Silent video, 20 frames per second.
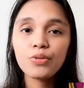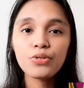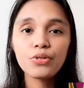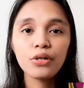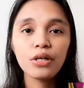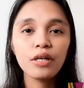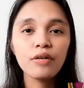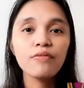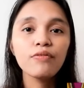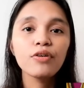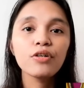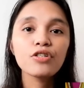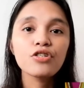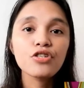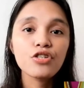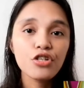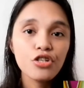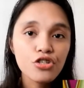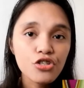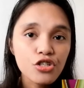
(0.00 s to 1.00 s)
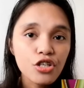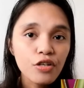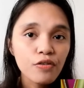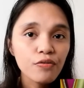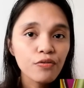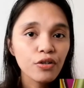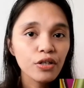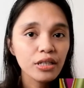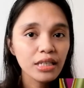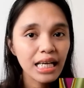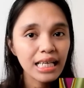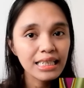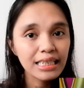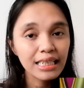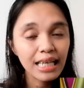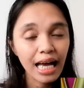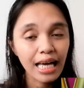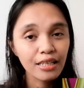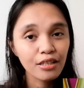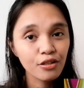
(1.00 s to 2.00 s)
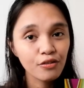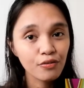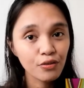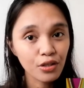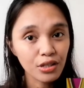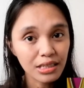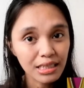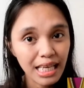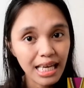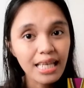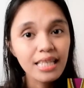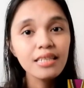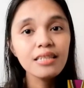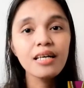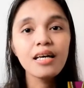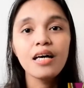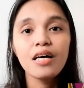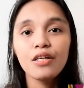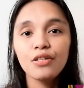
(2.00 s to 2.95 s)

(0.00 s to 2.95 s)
so if you're searching for that kind of content,